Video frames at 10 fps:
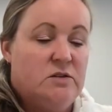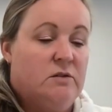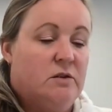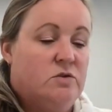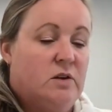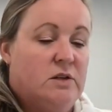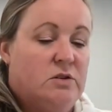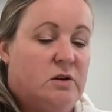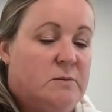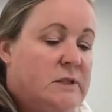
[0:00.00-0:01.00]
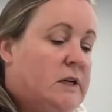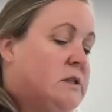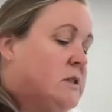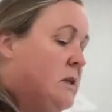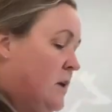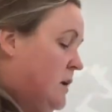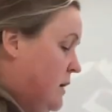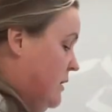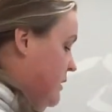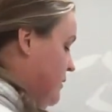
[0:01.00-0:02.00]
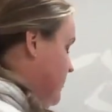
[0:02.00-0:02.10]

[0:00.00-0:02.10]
are our dried tripe sticks, and they're